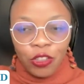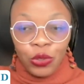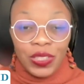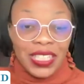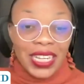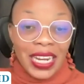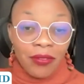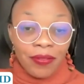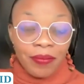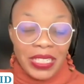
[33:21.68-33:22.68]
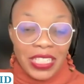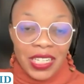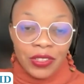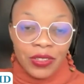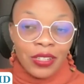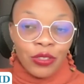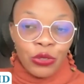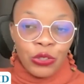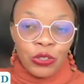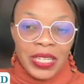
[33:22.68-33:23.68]
shorts that have been shared on our
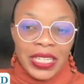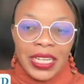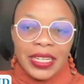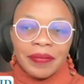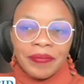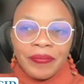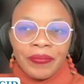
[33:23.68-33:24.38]
social media.